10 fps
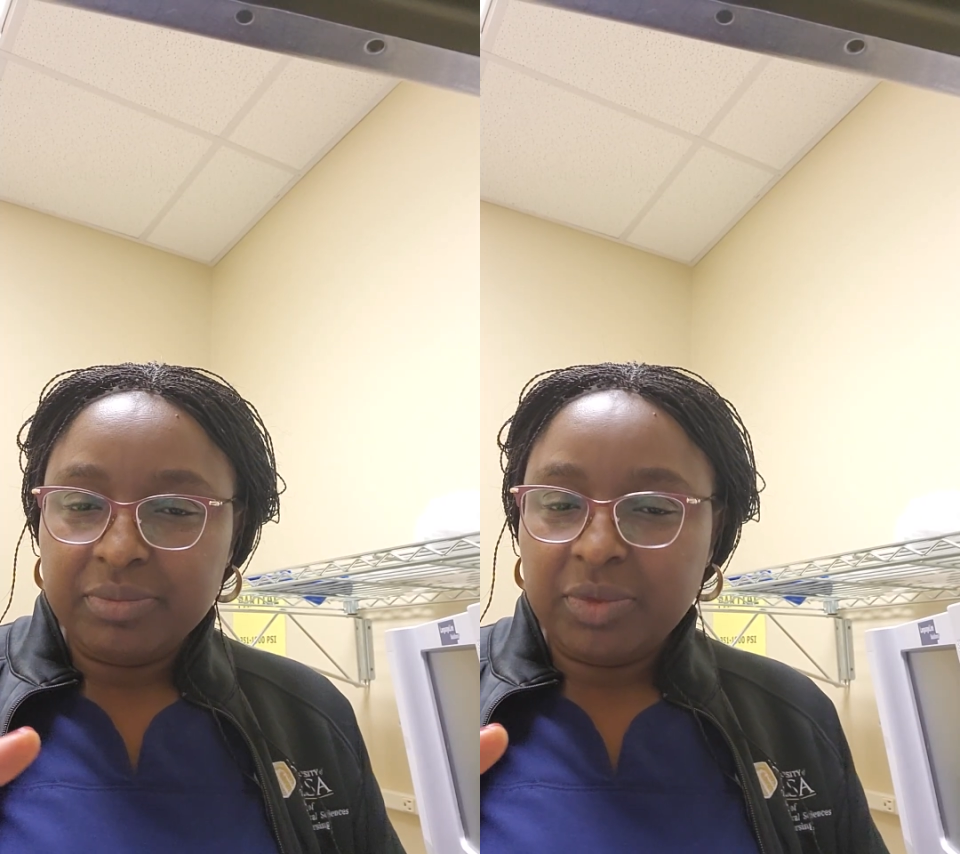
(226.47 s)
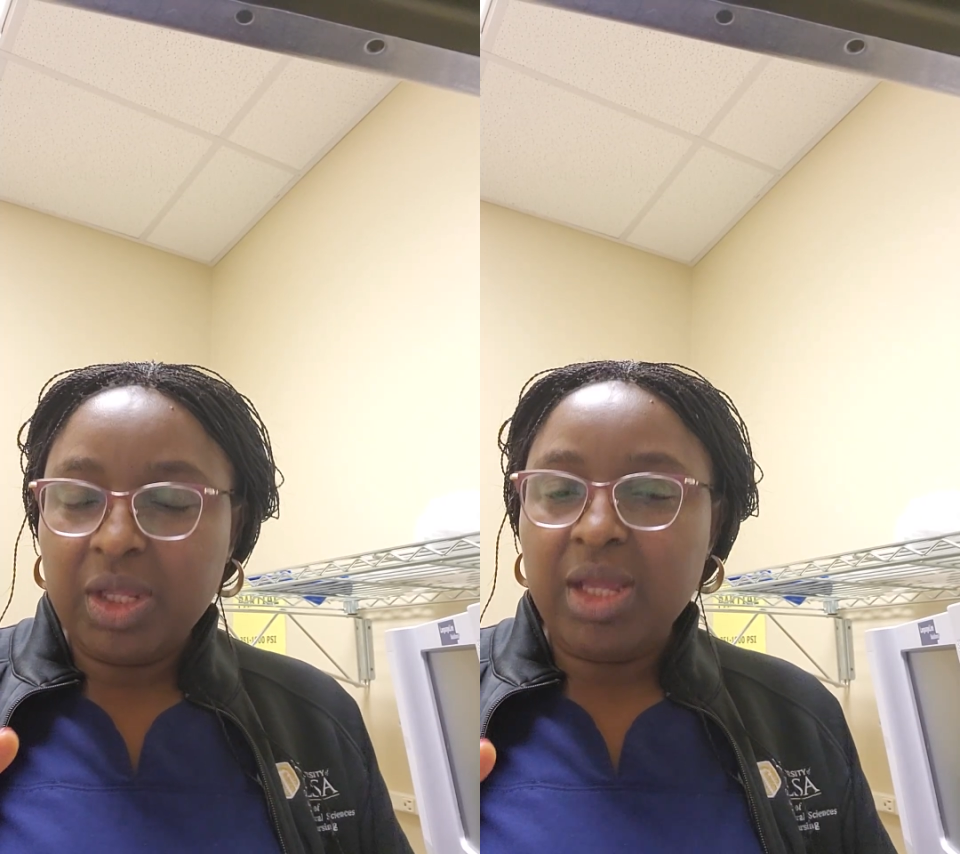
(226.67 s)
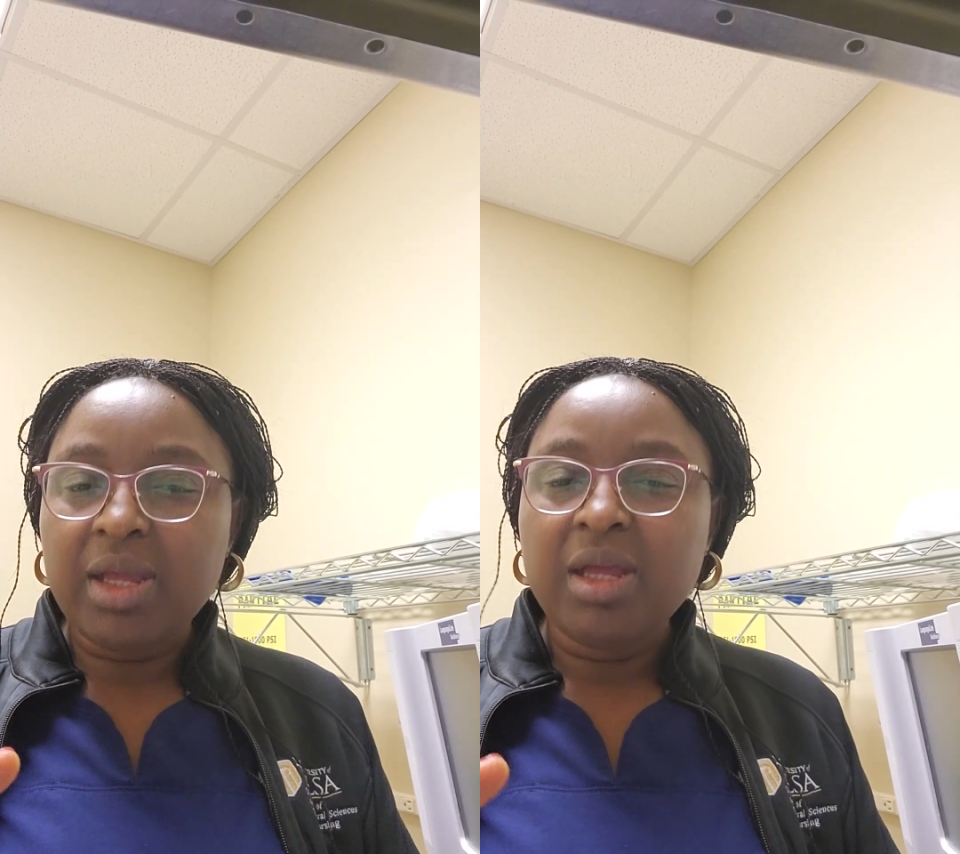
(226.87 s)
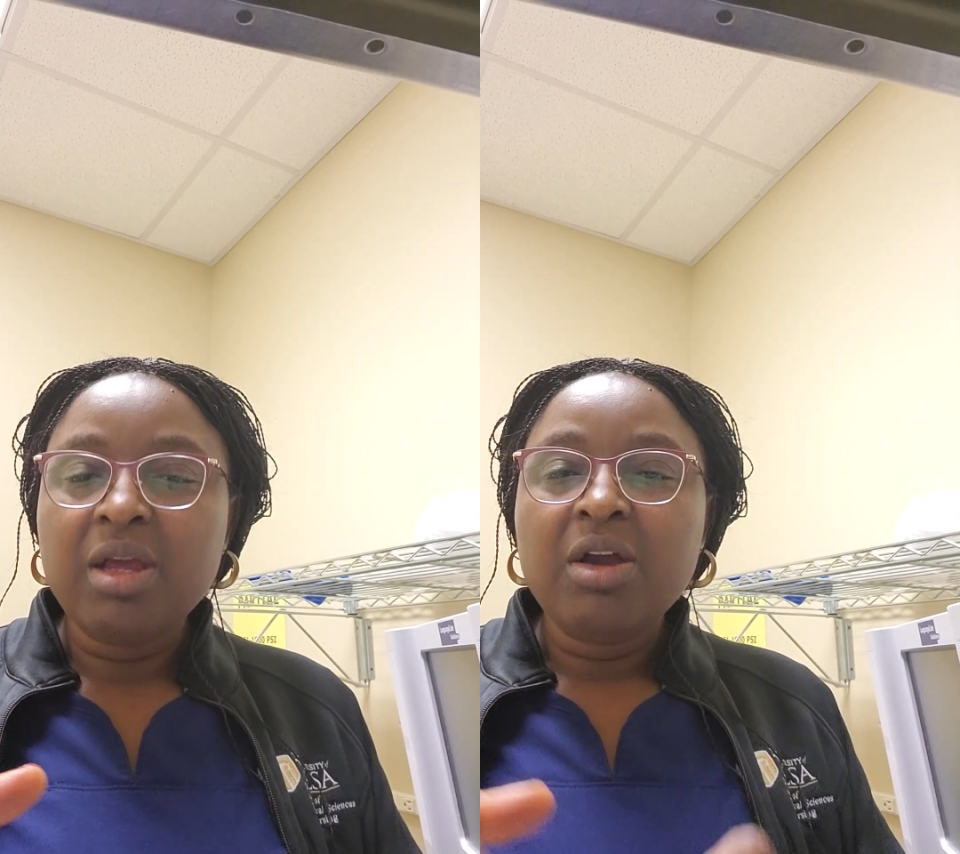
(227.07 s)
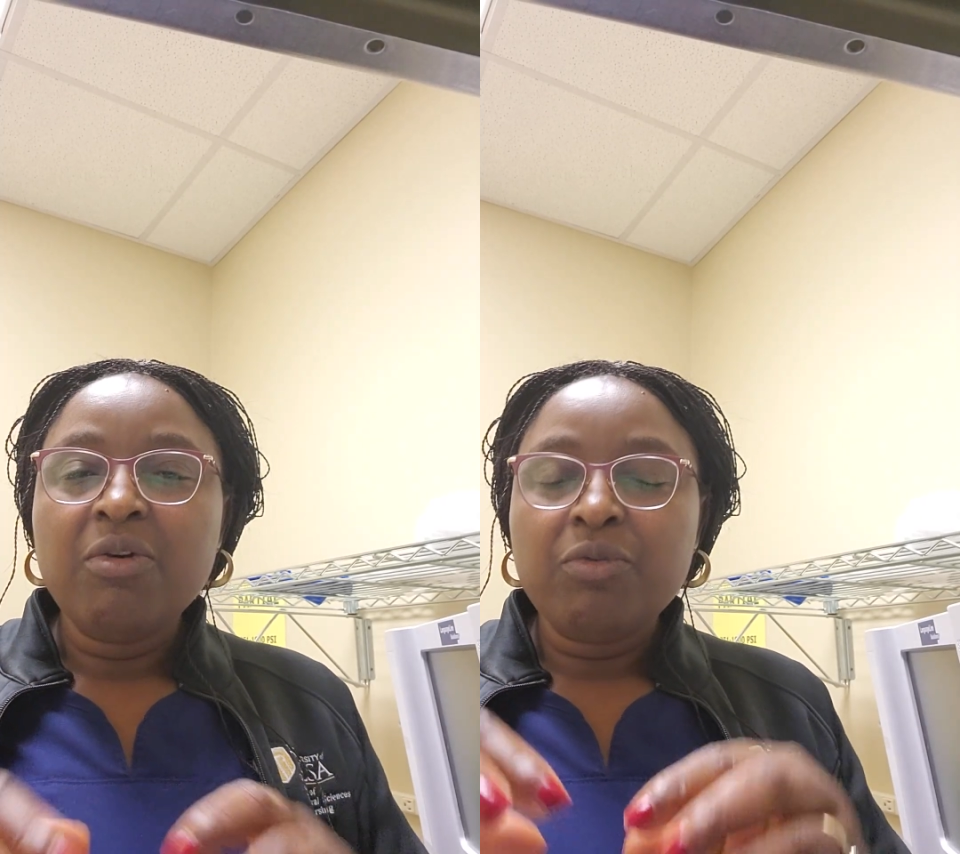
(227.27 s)
Okay.
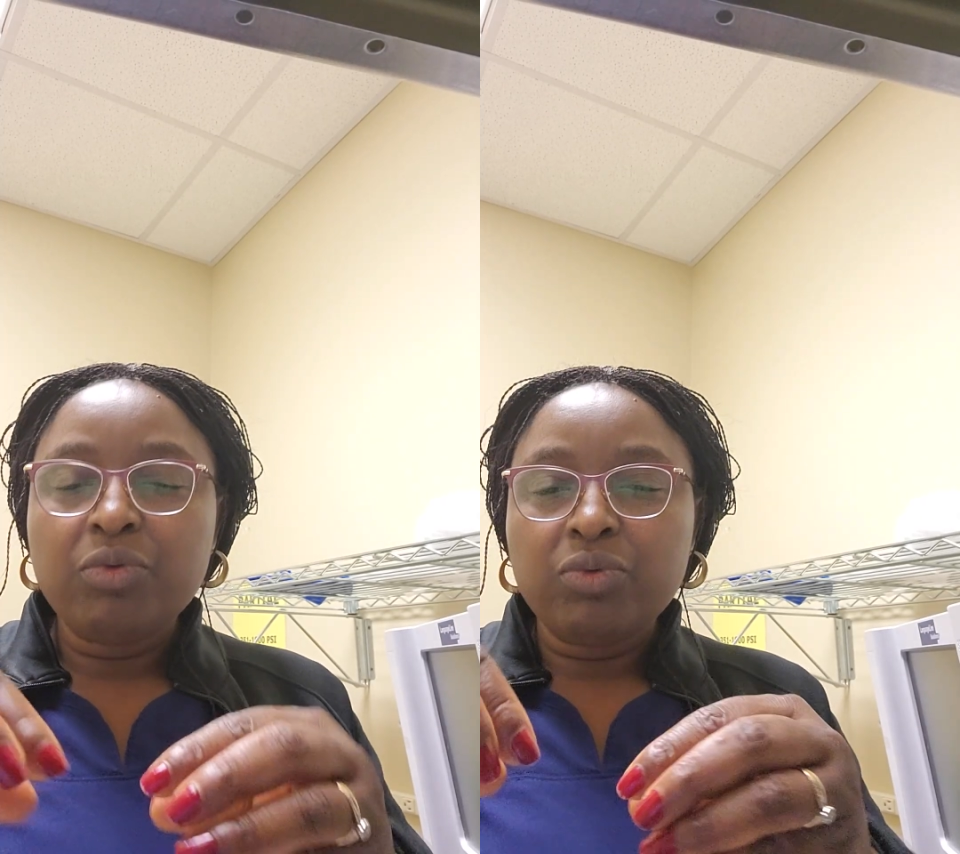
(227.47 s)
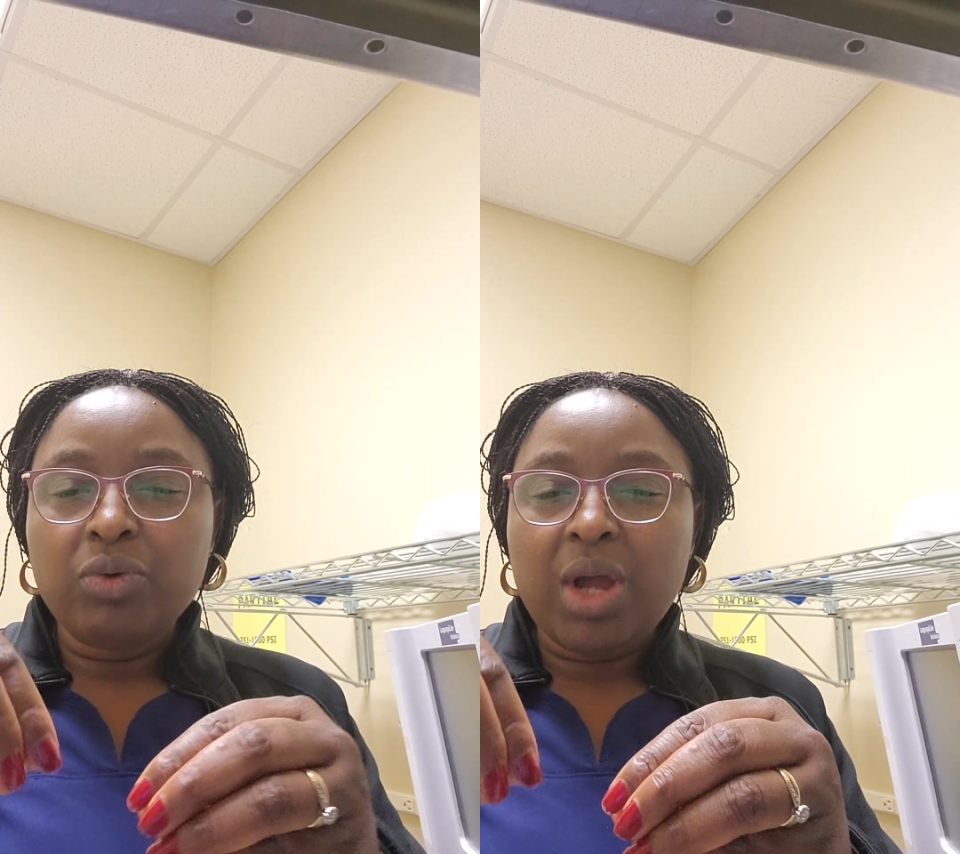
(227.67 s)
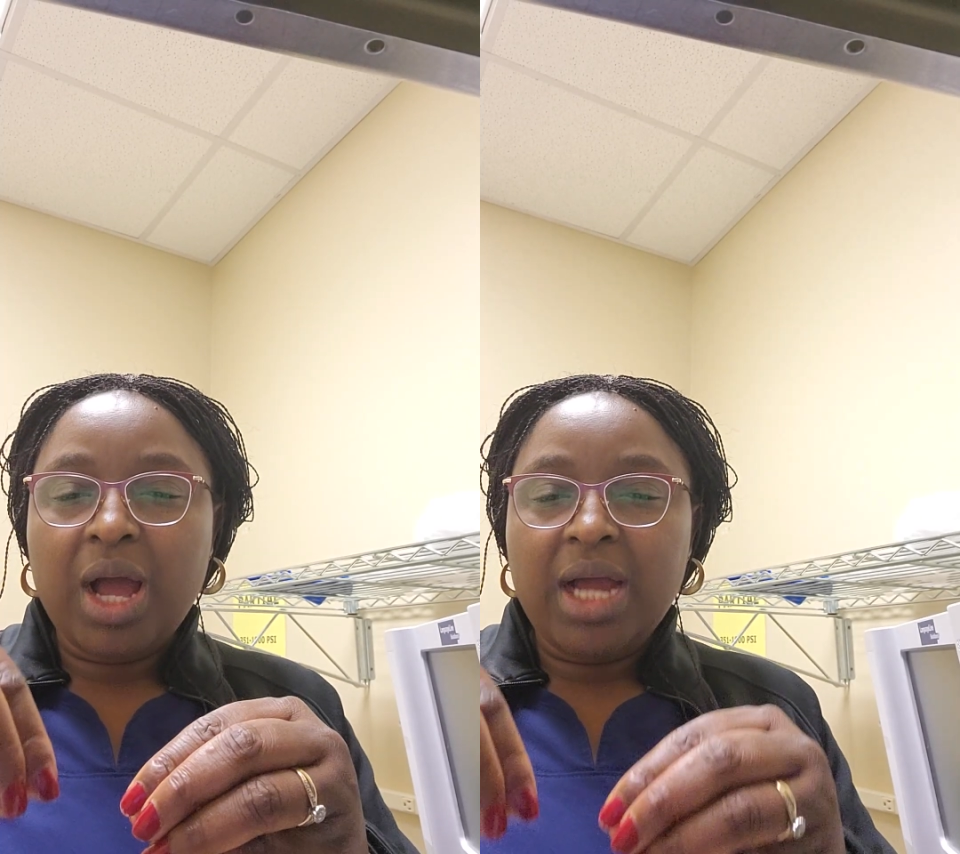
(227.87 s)
For